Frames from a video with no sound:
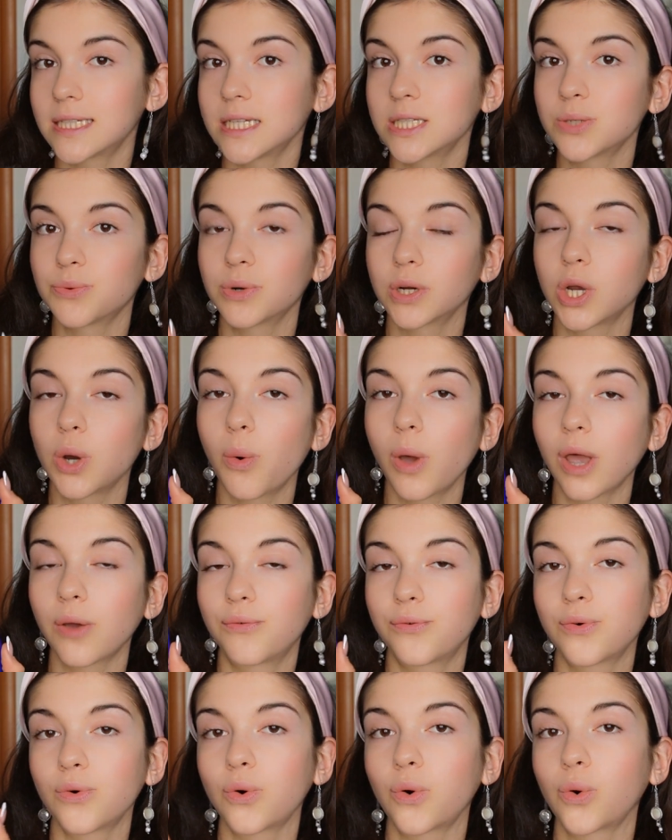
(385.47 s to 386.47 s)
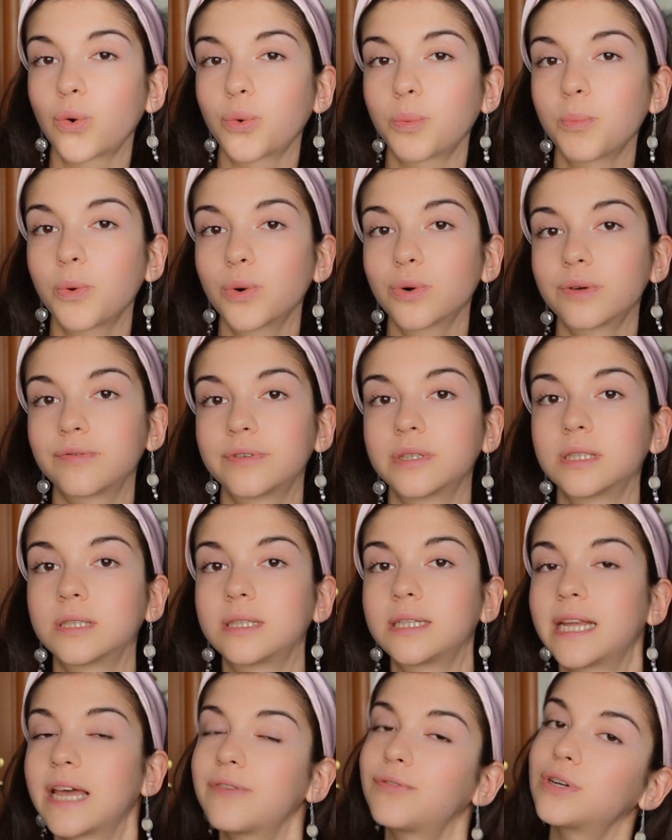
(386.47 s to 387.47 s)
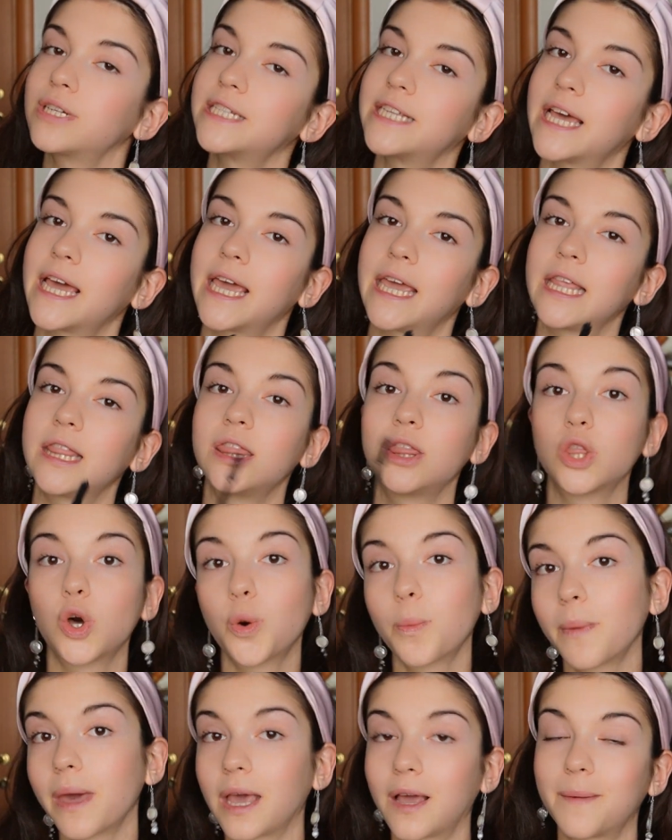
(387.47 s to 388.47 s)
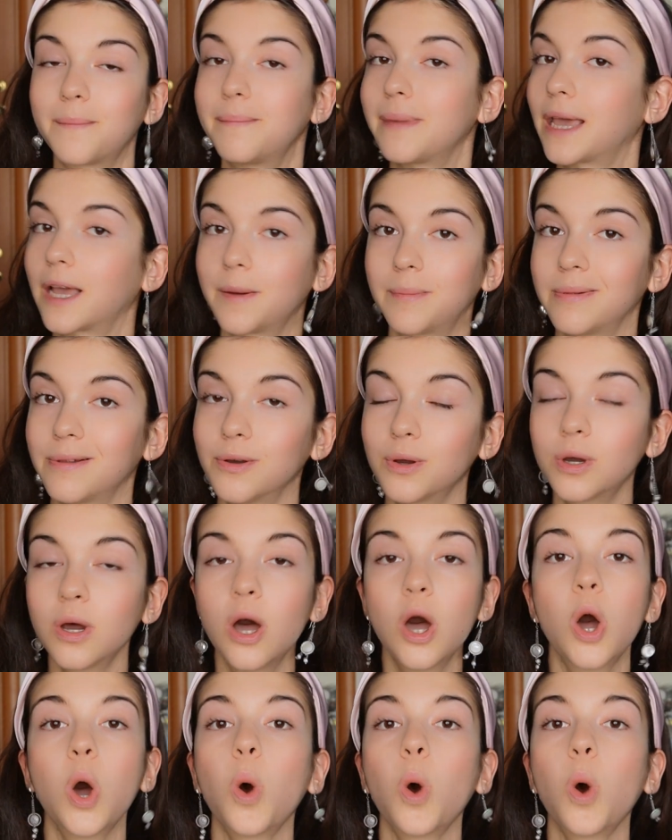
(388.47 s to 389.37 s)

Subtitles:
since we're going for more of an everyday no makeup look,